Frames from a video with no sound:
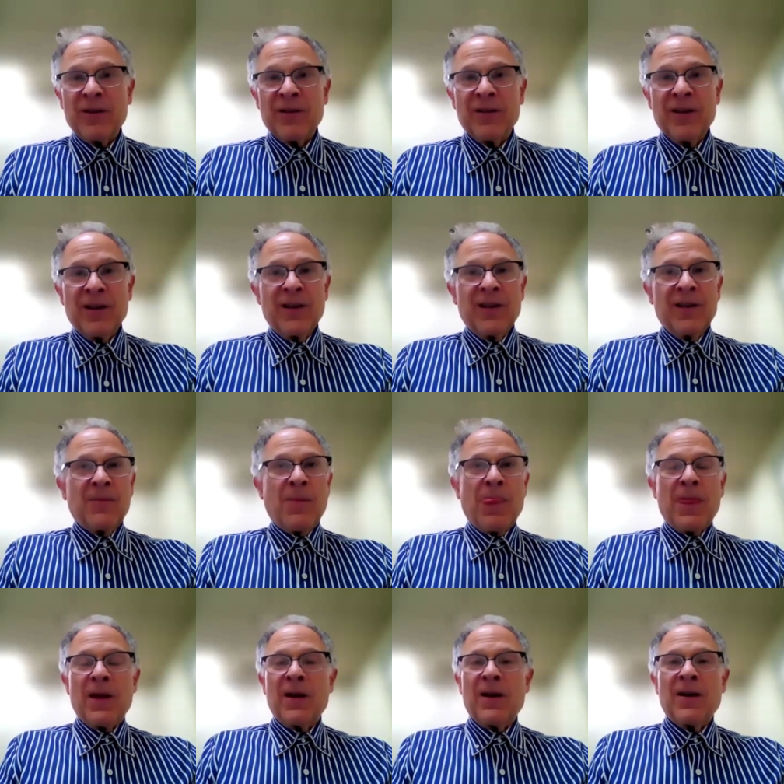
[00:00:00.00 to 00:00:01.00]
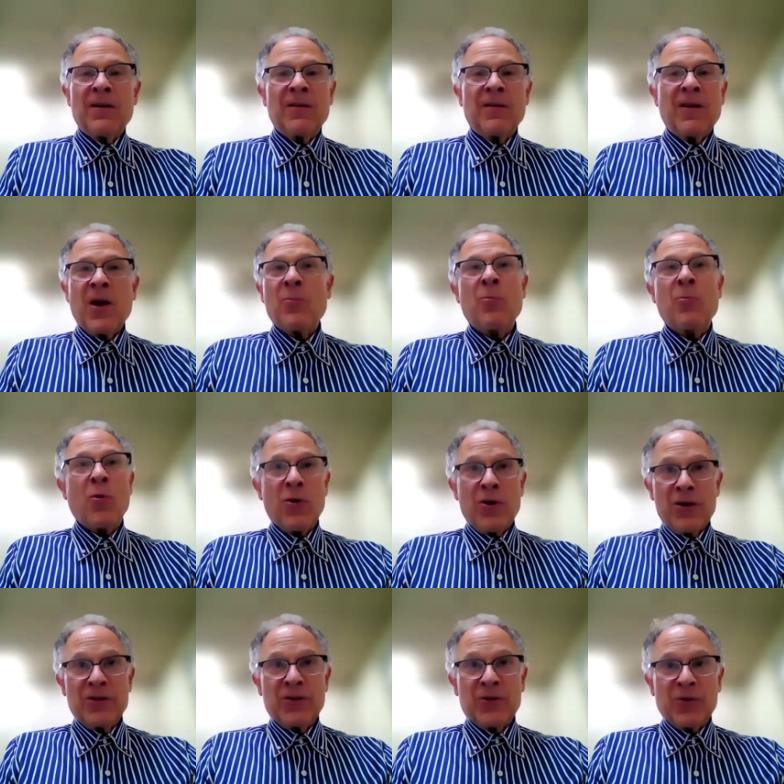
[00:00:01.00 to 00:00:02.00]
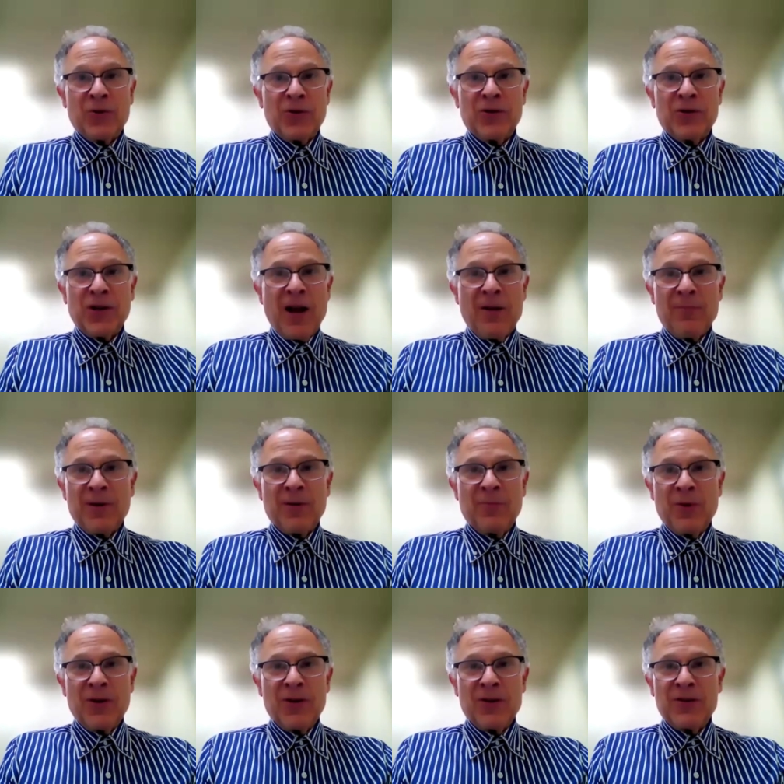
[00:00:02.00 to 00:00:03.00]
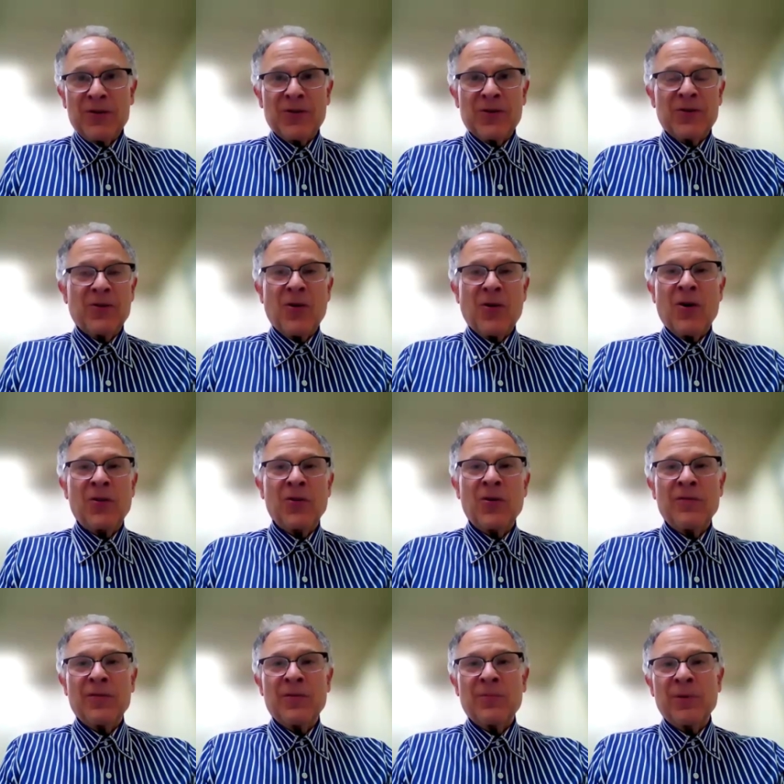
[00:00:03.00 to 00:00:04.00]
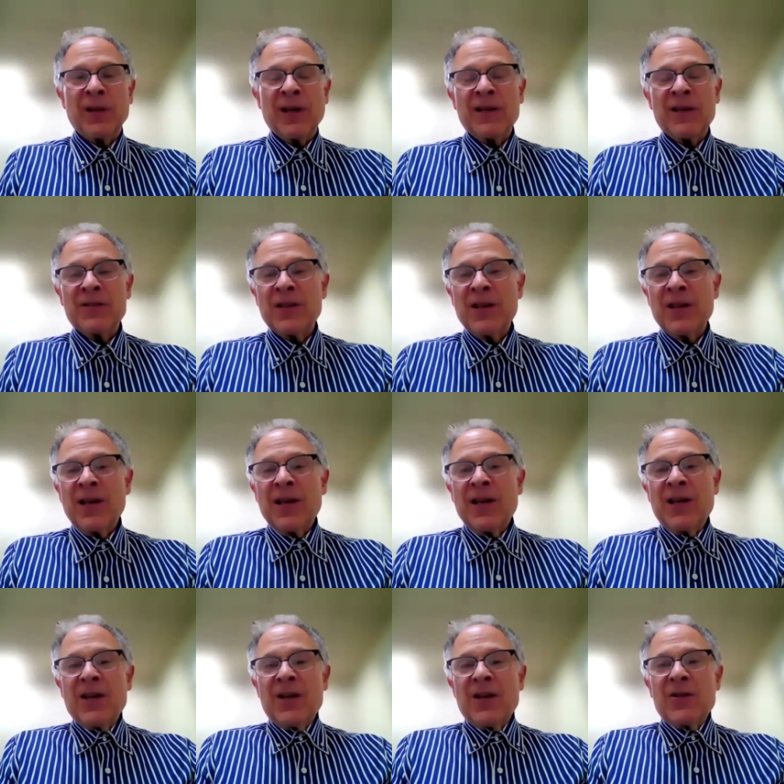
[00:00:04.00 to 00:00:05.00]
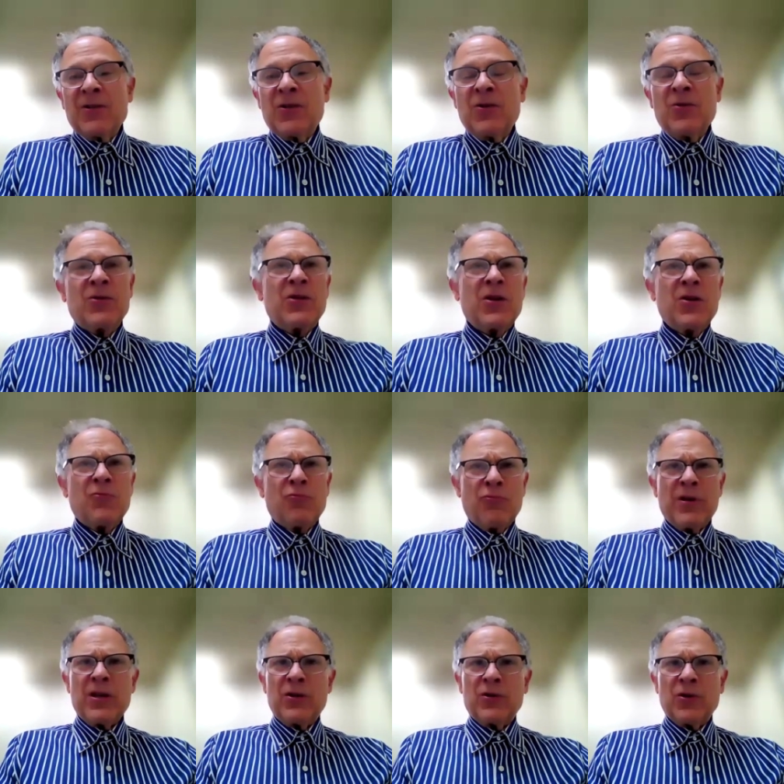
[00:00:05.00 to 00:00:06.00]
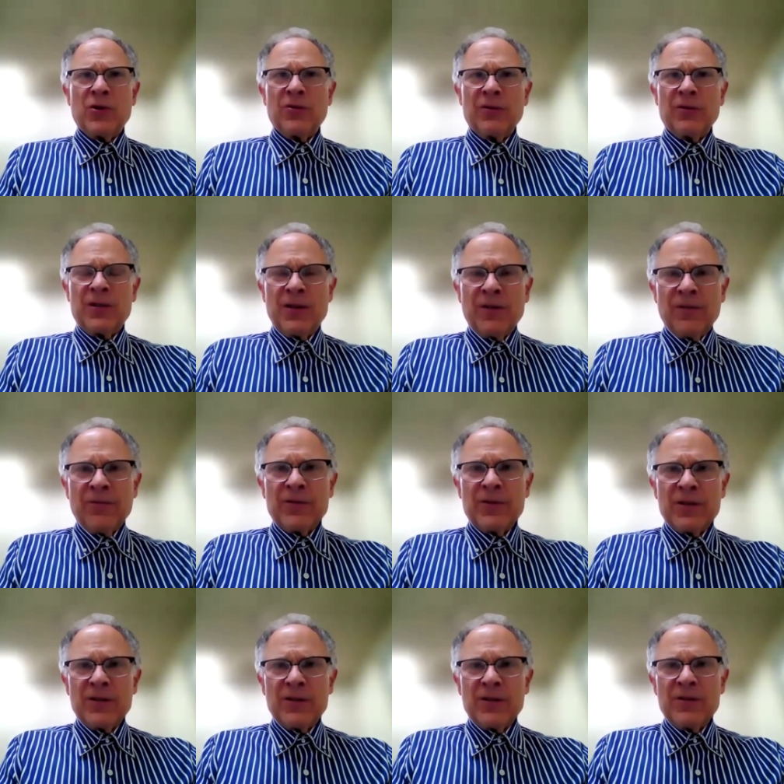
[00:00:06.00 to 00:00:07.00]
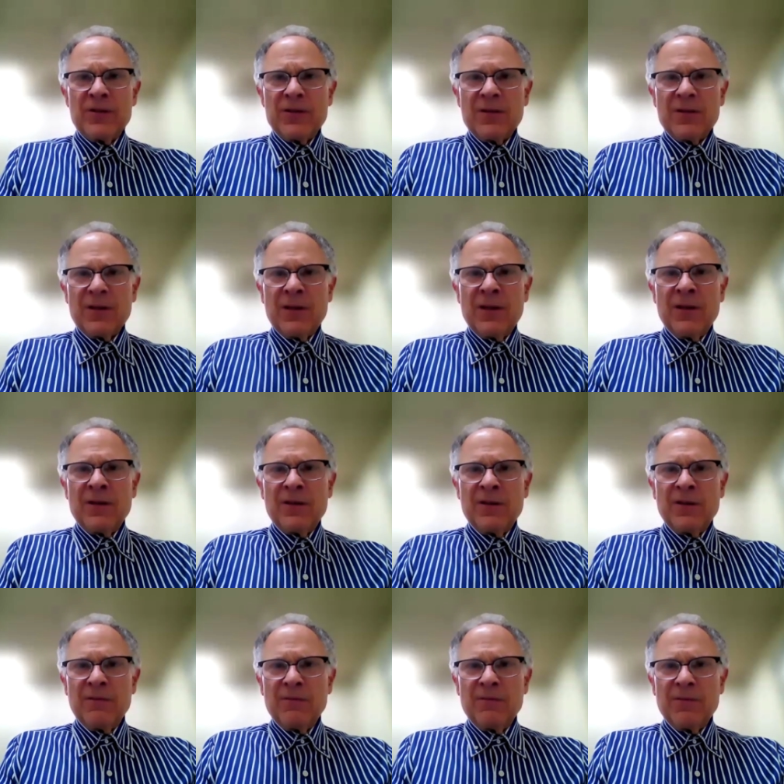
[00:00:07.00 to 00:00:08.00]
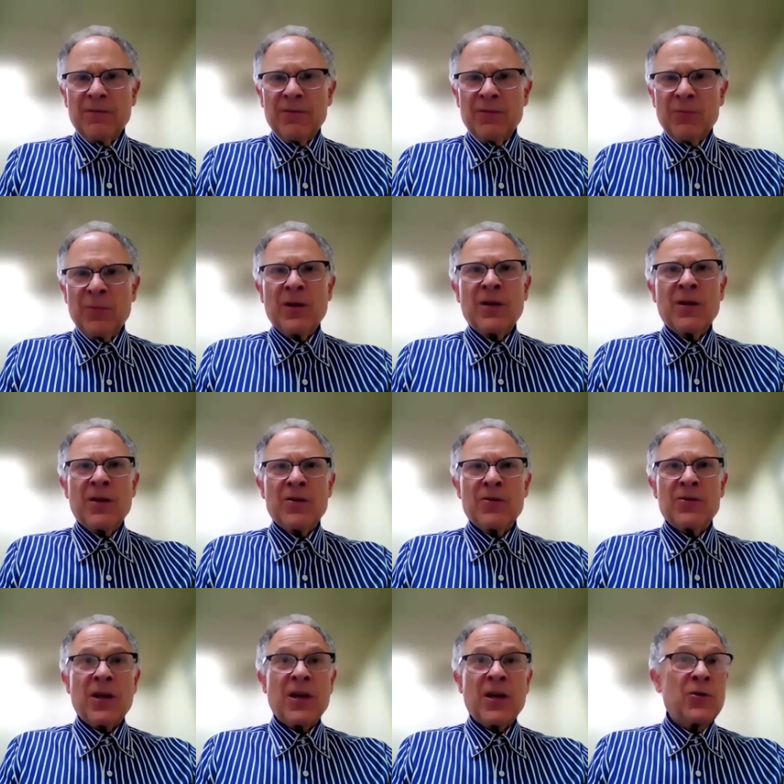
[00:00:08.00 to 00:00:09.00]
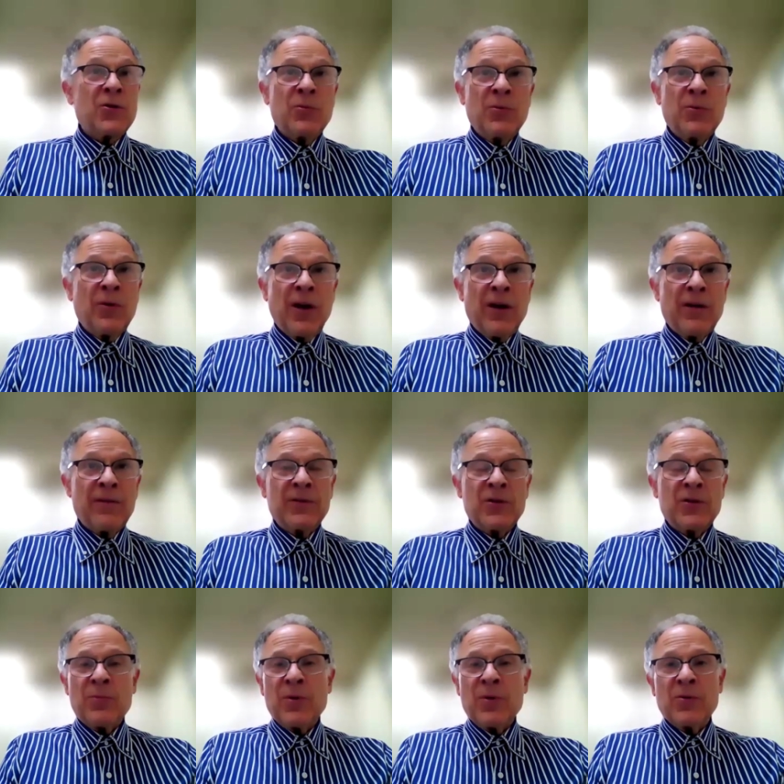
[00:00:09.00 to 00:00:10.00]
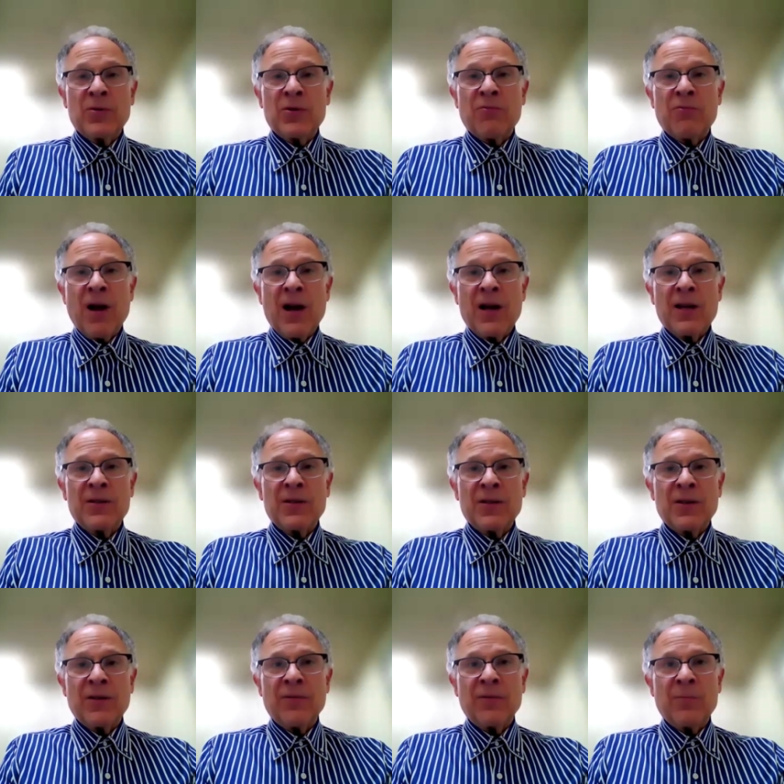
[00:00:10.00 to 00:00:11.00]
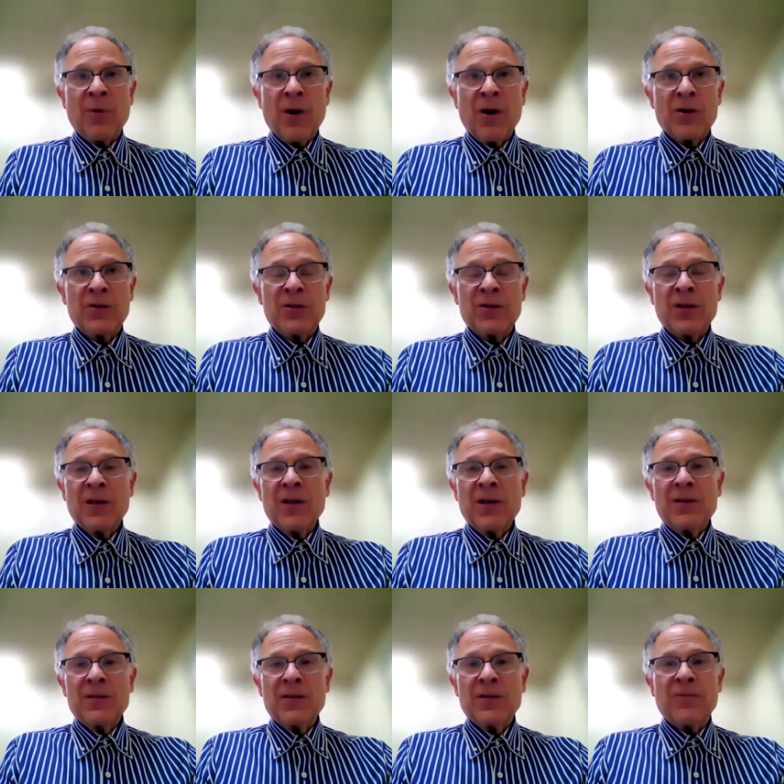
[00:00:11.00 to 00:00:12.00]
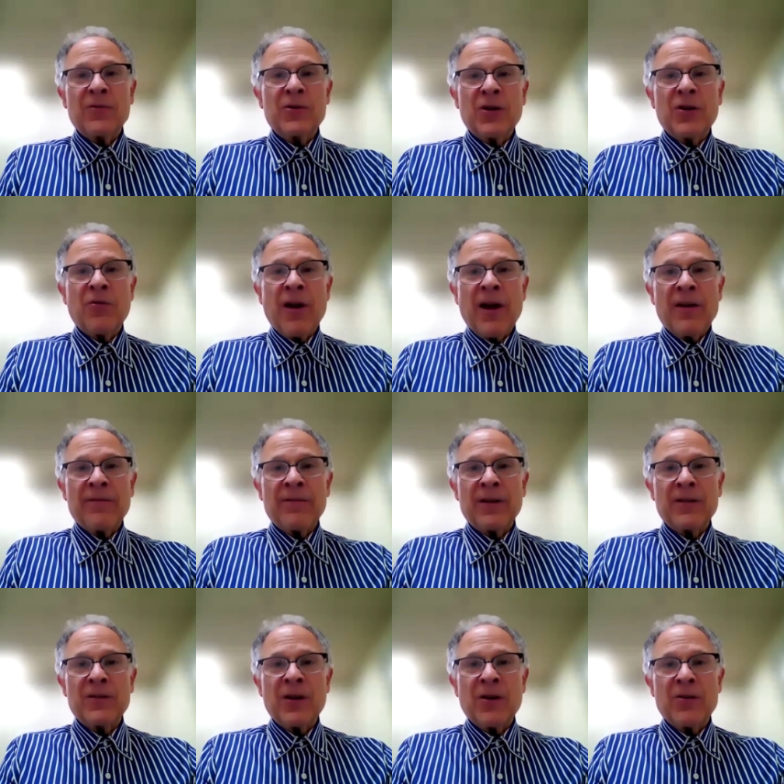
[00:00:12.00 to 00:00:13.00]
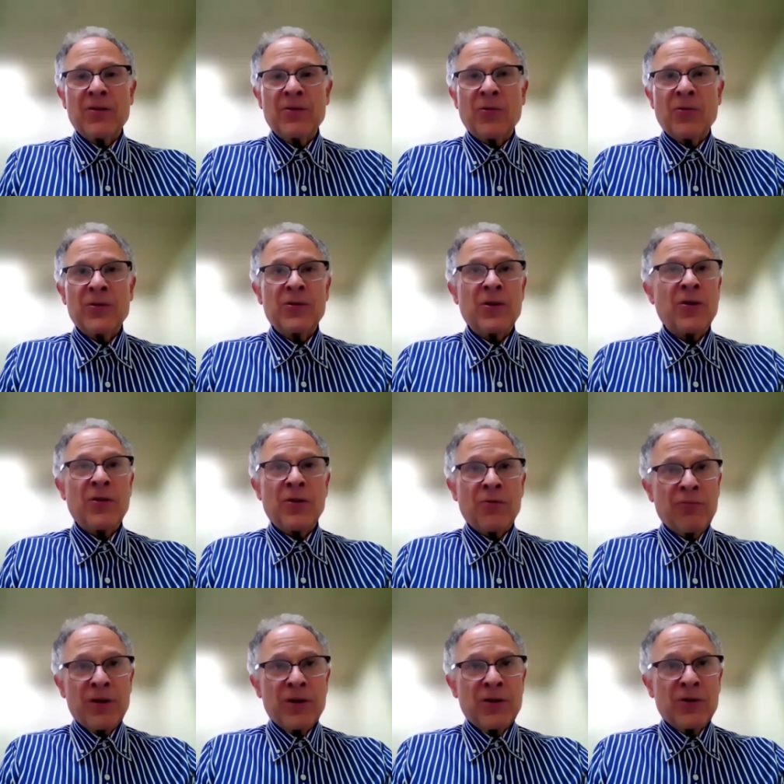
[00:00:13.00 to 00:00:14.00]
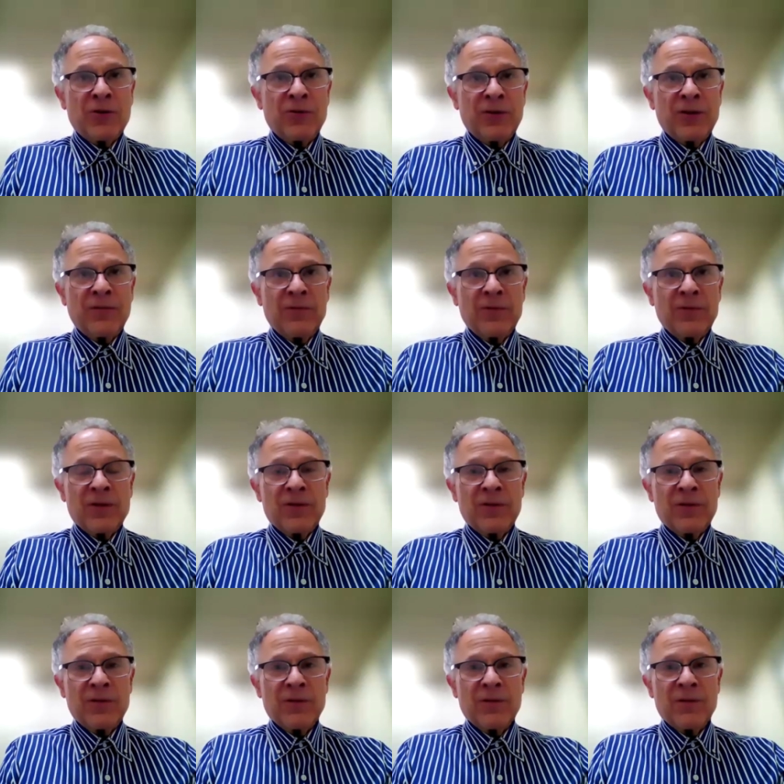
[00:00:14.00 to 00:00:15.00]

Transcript: in airports or shopping malls and all over the place. Do you see regional differences in mediators? I assume you have disputes arise in different parts, different geographic territories. Are there regional differences?